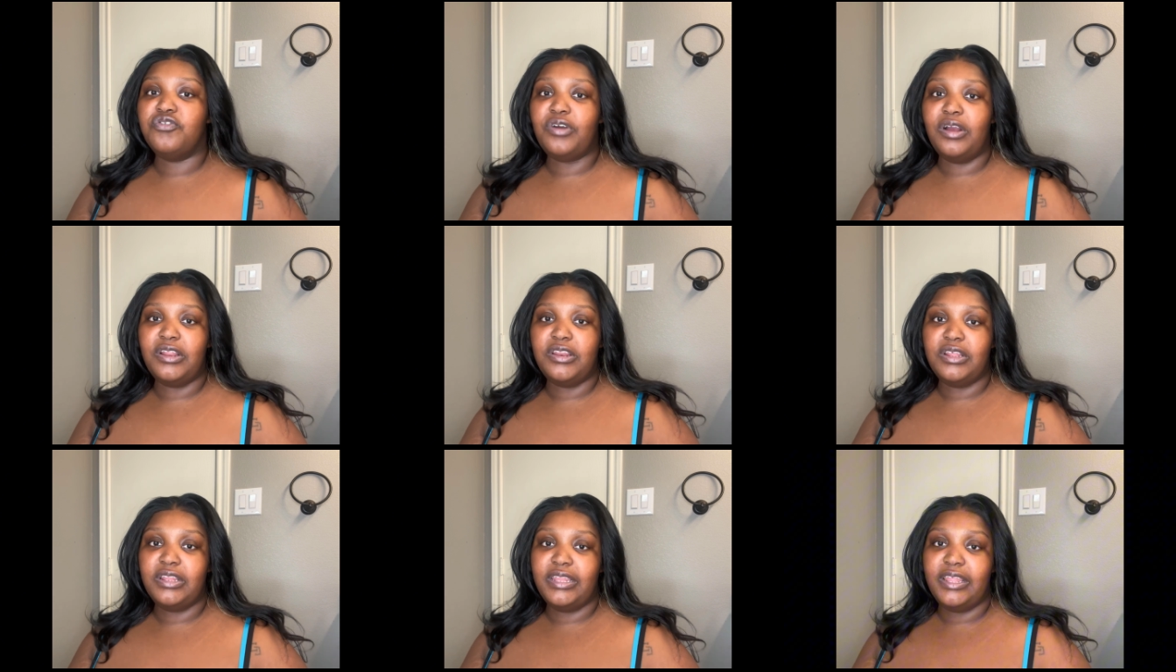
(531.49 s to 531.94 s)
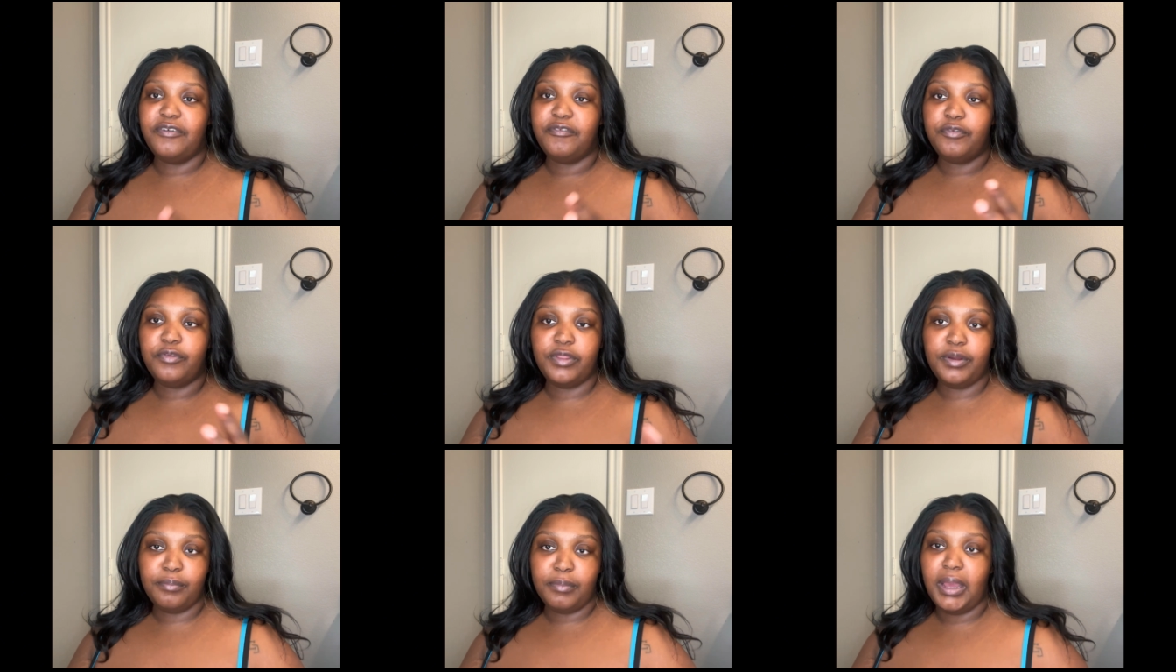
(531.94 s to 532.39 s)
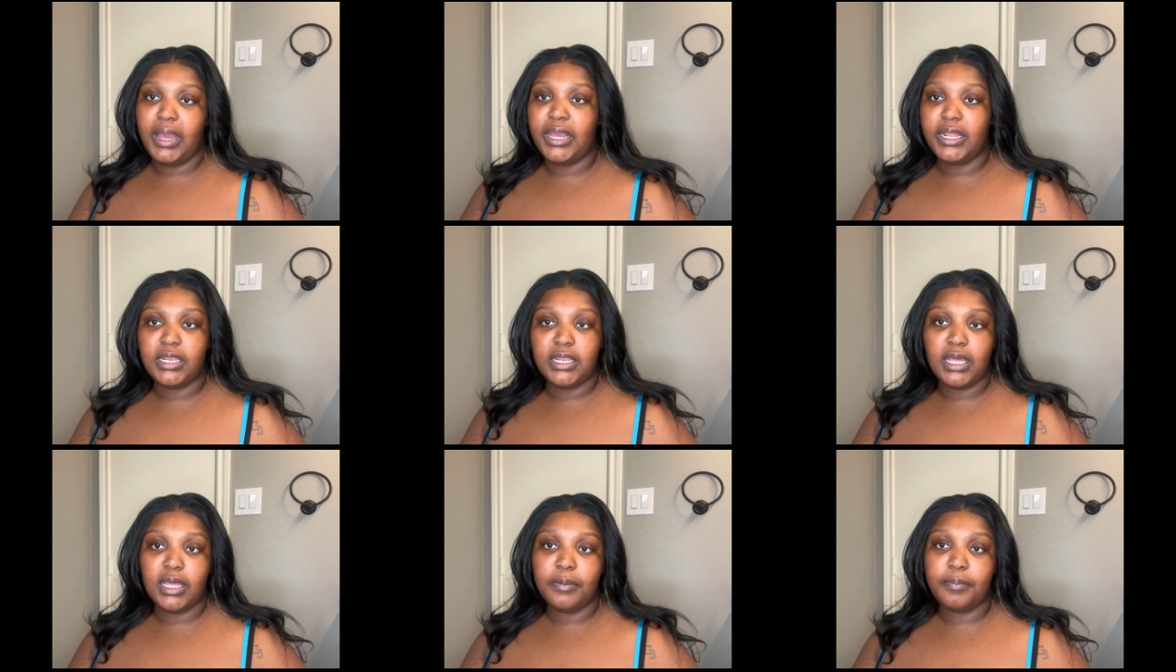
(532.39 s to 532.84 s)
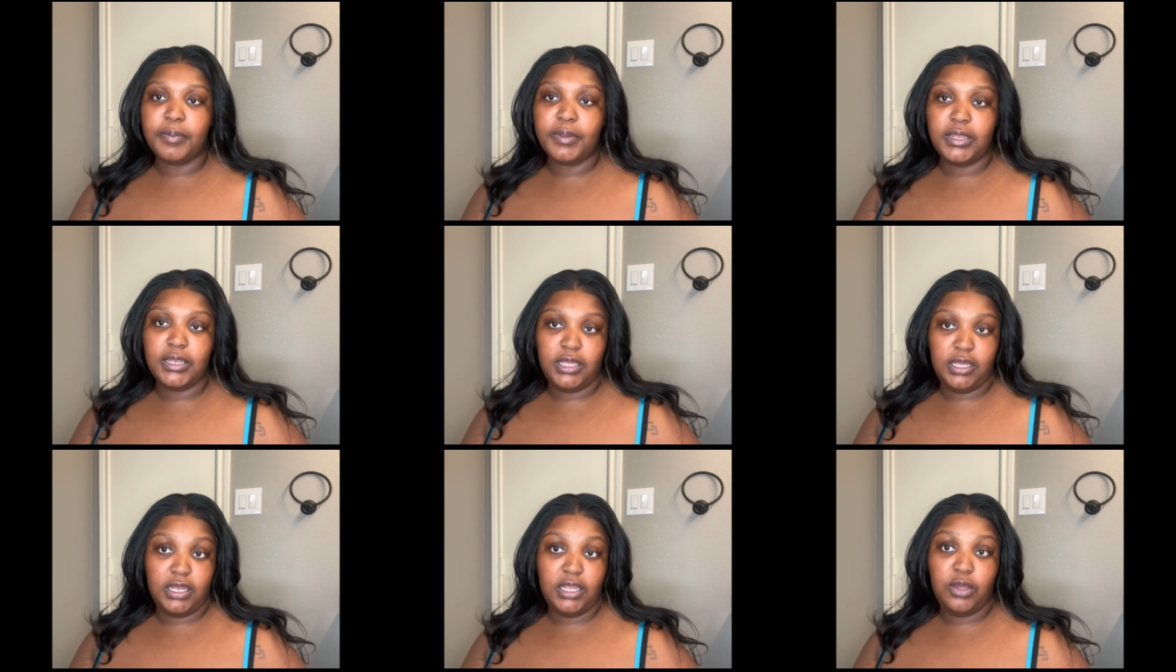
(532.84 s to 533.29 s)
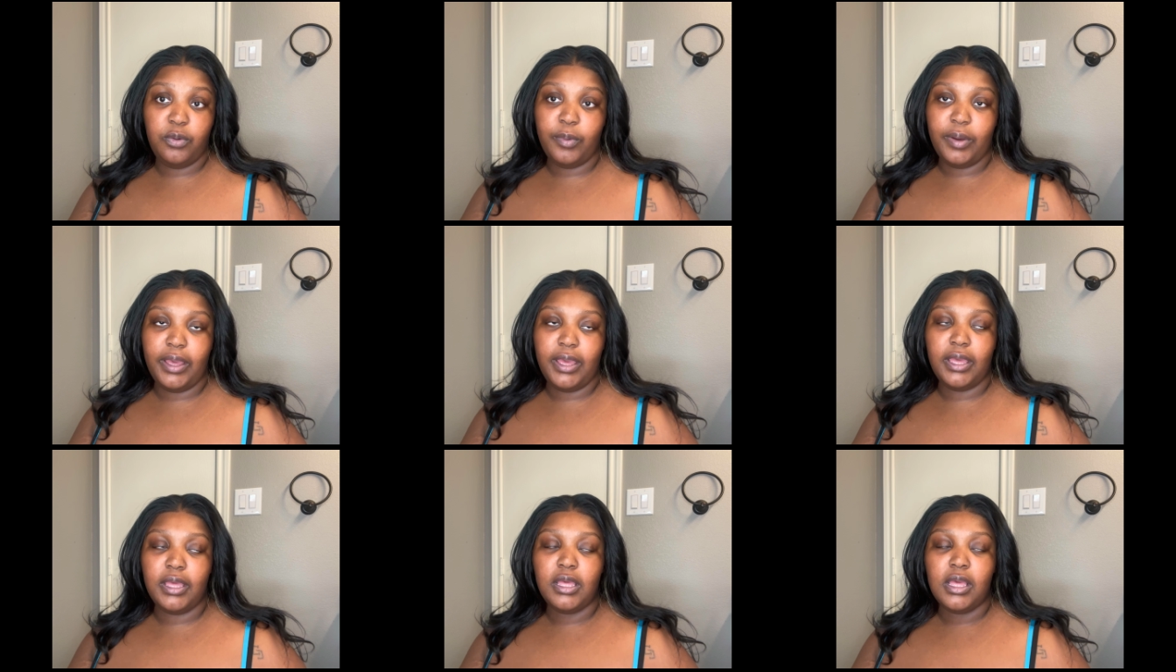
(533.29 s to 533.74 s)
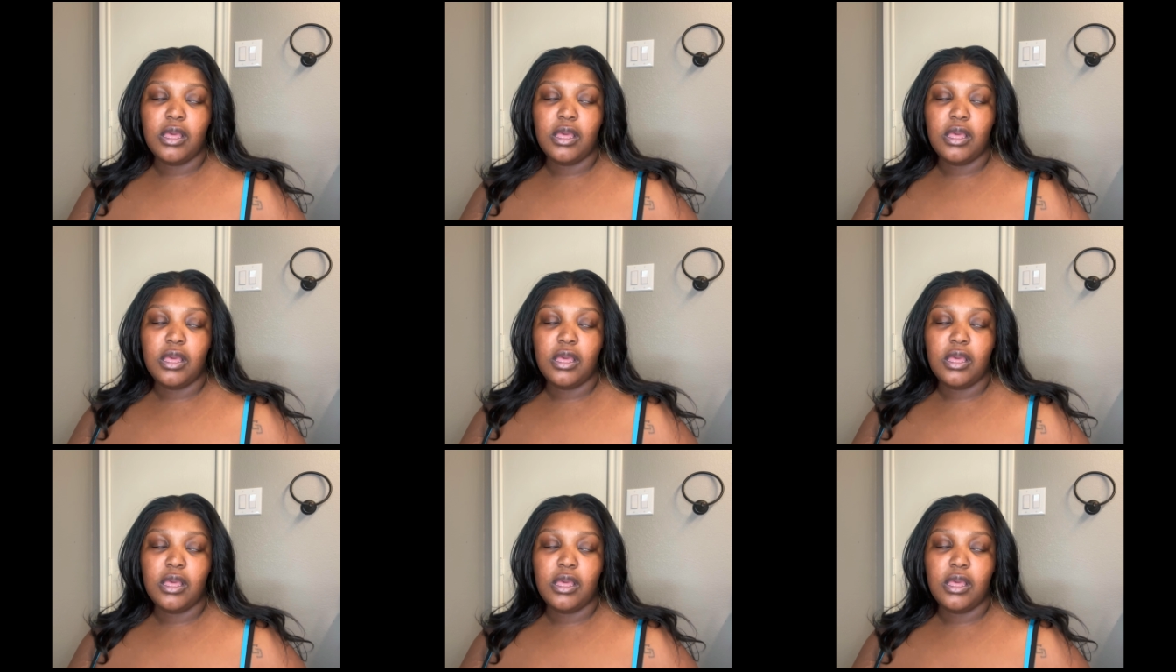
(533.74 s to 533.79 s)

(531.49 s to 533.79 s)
trying to level their mind up in any way.